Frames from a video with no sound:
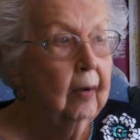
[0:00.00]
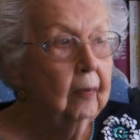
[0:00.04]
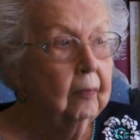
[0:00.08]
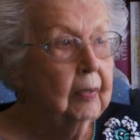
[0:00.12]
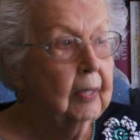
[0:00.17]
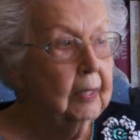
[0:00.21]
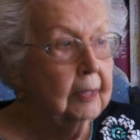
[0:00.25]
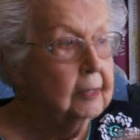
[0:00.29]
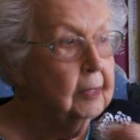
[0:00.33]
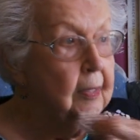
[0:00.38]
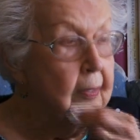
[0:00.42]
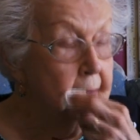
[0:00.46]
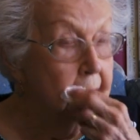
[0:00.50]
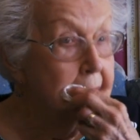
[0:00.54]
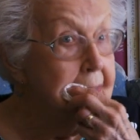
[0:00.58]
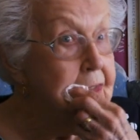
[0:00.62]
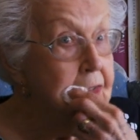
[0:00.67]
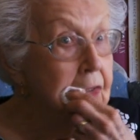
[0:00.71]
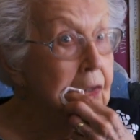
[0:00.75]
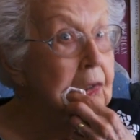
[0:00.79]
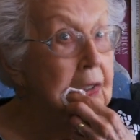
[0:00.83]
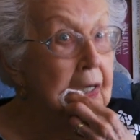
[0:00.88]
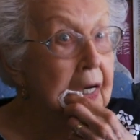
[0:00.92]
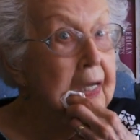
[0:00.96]
but they
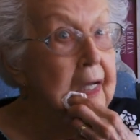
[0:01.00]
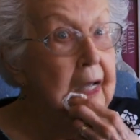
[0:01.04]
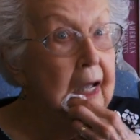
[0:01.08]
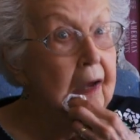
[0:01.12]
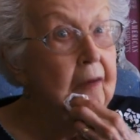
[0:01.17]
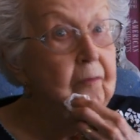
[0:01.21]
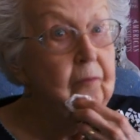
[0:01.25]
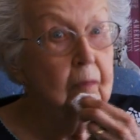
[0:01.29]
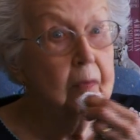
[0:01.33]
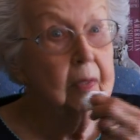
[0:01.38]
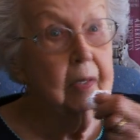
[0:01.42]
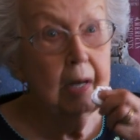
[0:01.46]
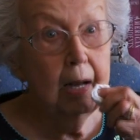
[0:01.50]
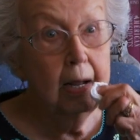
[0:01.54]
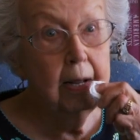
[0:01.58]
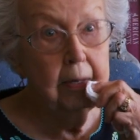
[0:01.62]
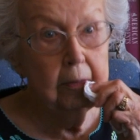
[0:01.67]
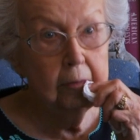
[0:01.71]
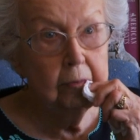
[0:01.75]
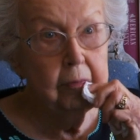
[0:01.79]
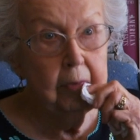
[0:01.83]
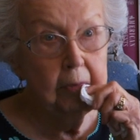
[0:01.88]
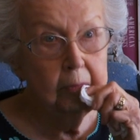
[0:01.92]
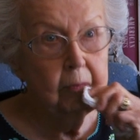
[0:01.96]
certainly gave him a
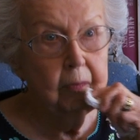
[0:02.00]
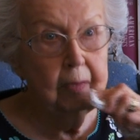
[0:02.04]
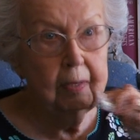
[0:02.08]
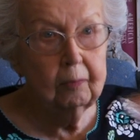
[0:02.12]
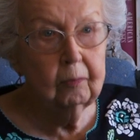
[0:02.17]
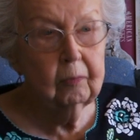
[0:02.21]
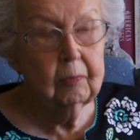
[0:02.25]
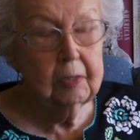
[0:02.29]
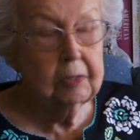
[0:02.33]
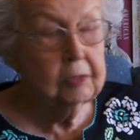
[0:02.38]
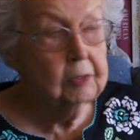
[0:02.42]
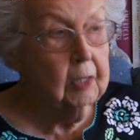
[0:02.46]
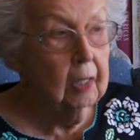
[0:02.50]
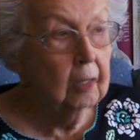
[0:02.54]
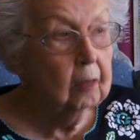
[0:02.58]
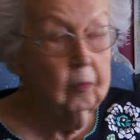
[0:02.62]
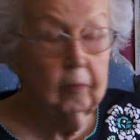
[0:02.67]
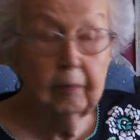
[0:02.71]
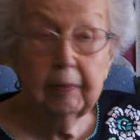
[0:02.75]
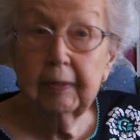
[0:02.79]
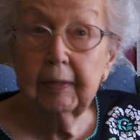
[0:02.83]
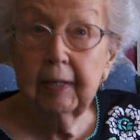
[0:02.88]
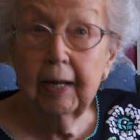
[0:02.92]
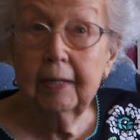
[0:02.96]
lot of it when it was
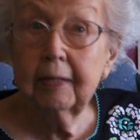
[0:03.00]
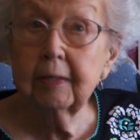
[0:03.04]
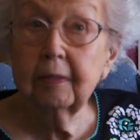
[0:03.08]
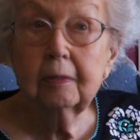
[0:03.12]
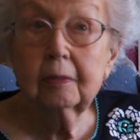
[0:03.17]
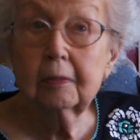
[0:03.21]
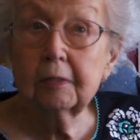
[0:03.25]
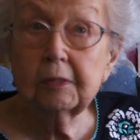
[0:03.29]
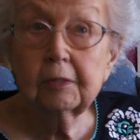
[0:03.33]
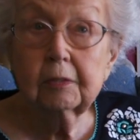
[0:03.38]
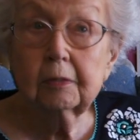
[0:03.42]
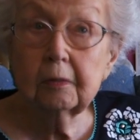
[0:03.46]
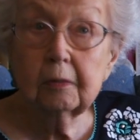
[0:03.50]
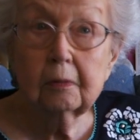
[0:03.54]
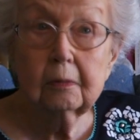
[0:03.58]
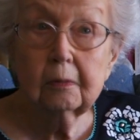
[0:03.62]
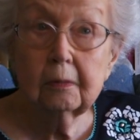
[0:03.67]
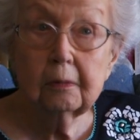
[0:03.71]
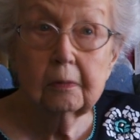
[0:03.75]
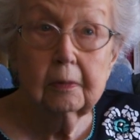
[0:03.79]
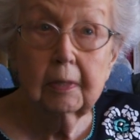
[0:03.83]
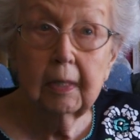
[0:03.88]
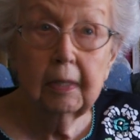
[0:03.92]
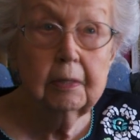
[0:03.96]
out but they just
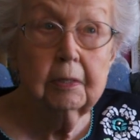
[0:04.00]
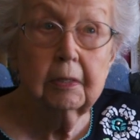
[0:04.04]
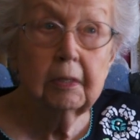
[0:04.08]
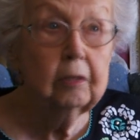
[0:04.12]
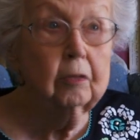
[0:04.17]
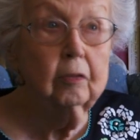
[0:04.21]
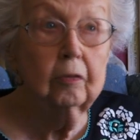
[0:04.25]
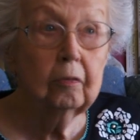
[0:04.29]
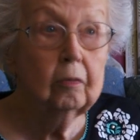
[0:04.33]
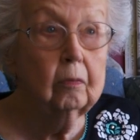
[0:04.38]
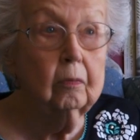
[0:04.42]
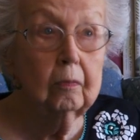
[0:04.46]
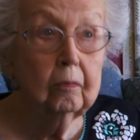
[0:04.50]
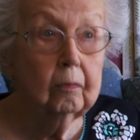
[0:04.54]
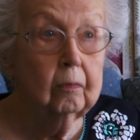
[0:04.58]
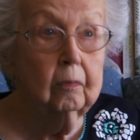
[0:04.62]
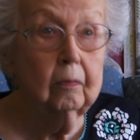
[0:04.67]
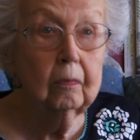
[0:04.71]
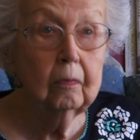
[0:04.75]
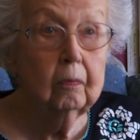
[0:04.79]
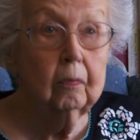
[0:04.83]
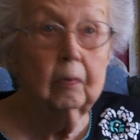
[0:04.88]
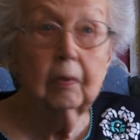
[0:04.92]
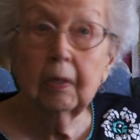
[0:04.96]
they didn't
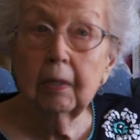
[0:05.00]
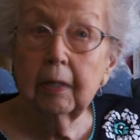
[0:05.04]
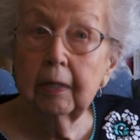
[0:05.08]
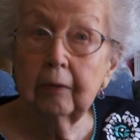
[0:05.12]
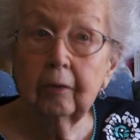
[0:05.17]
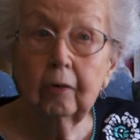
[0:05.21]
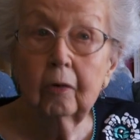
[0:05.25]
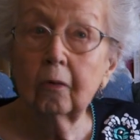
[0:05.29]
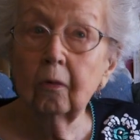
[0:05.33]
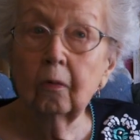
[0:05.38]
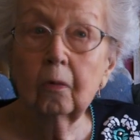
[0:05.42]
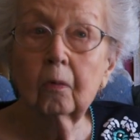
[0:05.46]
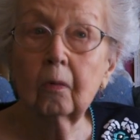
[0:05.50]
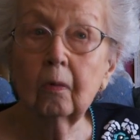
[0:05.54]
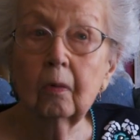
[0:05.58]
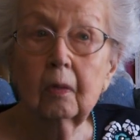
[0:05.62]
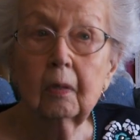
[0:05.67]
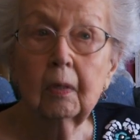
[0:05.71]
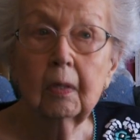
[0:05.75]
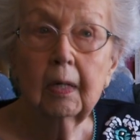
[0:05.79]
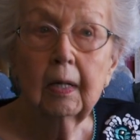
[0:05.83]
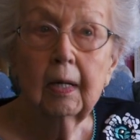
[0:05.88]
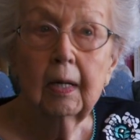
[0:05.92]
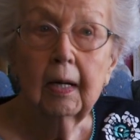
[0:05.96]
really know
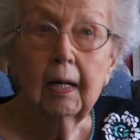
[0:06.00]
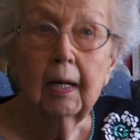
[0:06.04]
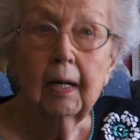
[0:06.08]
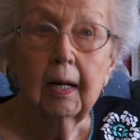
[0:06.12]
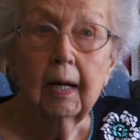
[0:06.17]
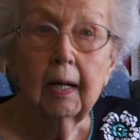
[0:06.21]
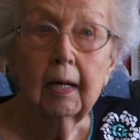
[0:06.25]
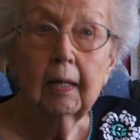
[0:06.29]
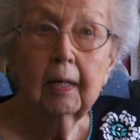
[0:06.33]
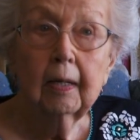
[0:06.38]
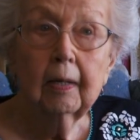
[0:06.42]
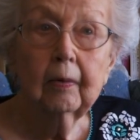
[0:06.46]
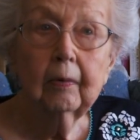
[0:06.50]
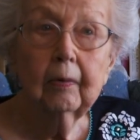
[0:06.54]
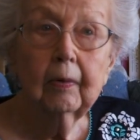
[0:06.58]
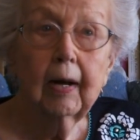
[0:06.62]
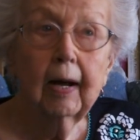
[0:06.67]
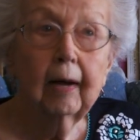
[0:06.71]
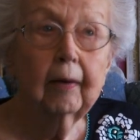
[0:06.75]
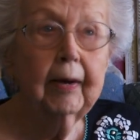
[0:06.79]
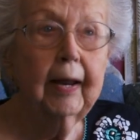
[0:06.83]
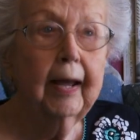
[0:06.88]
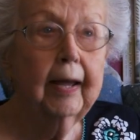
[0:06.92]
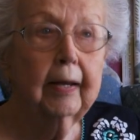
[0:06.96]
uh,
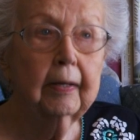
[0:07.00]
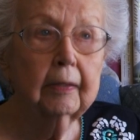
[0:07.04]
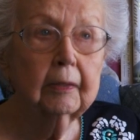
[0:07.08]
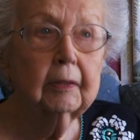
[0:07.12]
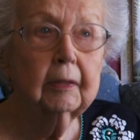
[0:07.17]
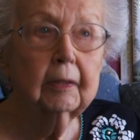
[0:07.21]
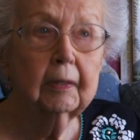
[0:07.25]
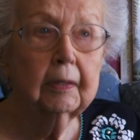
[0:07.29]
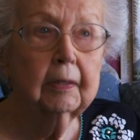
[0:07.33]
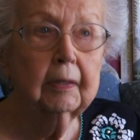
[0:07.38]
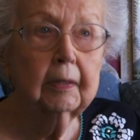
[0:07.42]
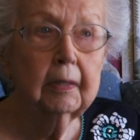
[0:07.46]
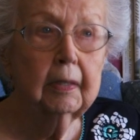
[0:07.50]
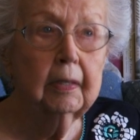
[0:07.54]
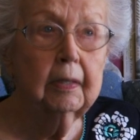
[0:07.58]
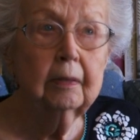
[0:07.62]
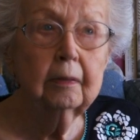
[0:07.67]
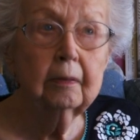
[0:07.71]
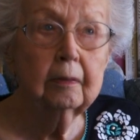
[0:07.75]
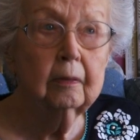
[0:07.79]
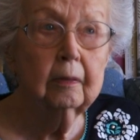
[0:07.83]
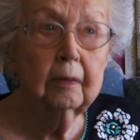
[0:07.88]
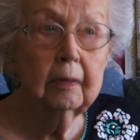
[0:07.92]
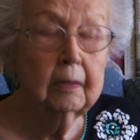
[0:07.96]
how to handle it
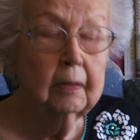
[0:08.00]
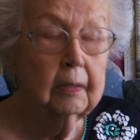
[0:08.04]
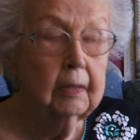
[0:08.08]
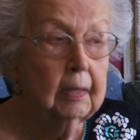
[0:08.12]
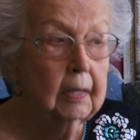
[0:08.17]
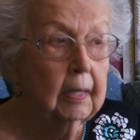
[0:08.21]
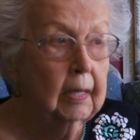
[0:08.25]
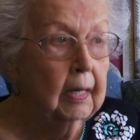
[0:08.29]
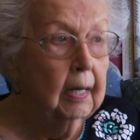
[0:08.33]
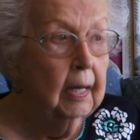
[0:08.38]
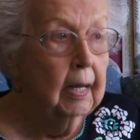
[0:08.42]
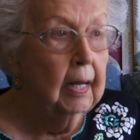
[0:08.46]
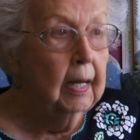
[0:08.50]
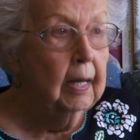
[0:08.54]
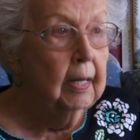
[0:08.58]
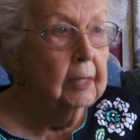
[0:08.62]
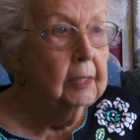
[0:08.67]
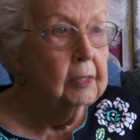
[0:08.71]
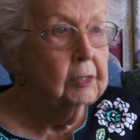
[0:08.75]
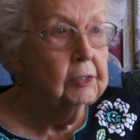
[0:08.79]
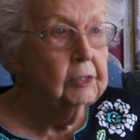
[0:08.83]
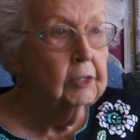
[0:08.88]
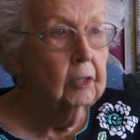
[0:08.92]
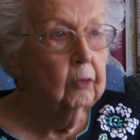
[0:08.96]
either
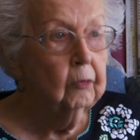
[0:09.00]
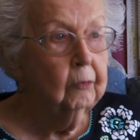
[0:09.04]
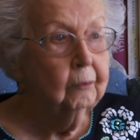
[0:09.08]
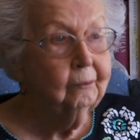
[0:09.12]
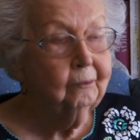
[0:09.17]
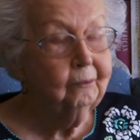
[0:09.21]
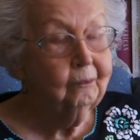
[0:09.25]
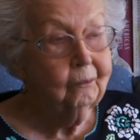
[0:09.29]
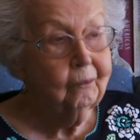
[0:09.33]
so